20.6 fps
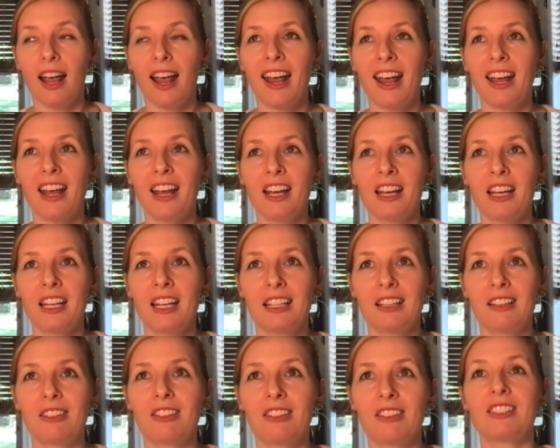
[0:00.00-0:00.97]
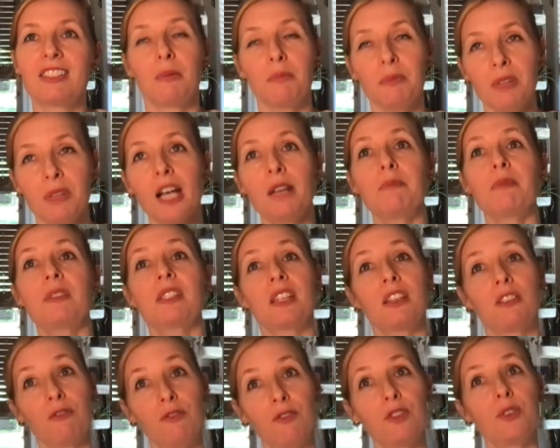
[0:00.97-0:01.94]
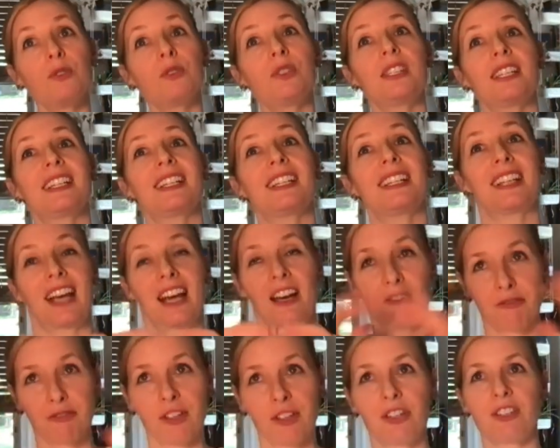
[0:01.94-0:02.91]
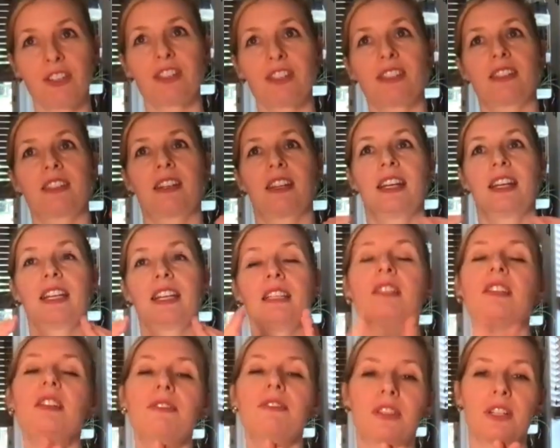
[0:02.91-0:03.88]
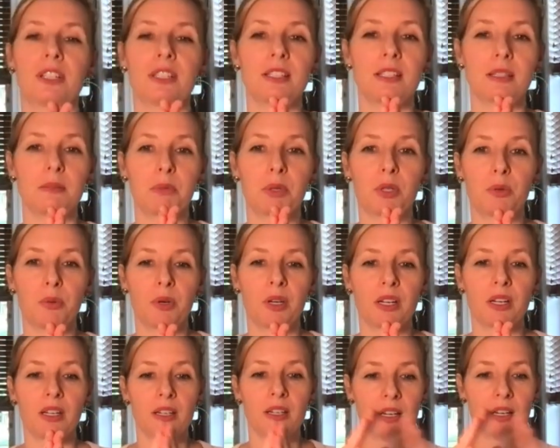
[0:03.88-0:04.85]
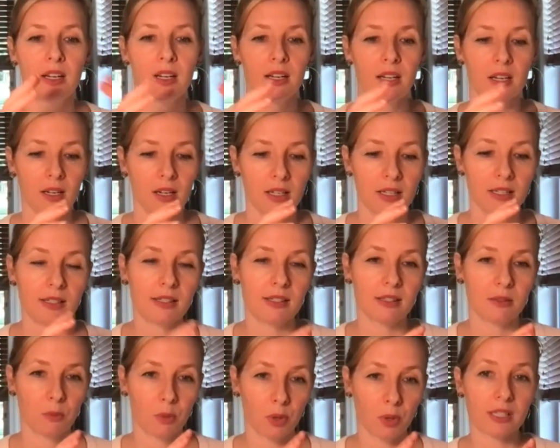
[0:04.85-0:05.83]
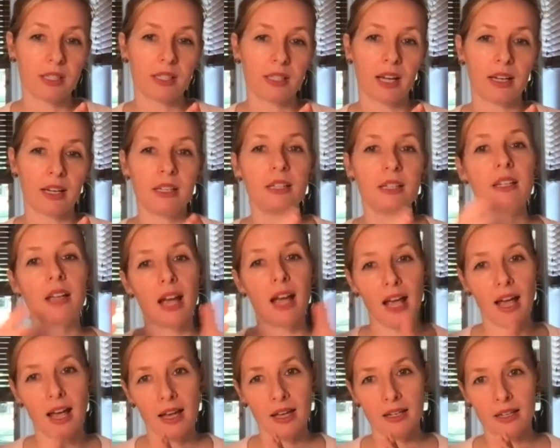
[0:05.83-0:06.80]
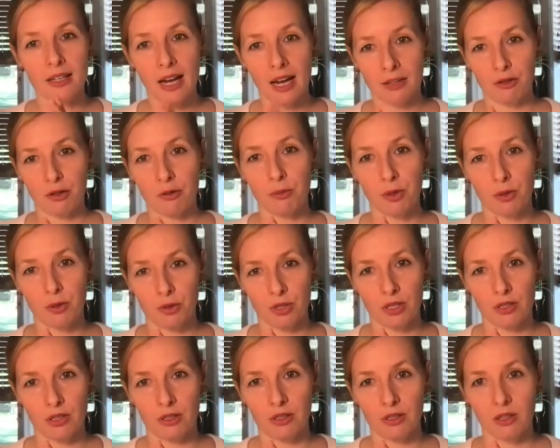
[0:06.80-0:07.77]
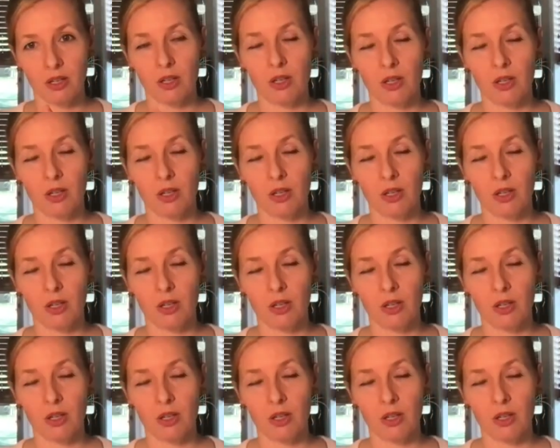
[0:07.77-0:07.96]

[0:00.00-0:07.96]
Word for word: a sometimes confusing at first difference between works cited and attribution.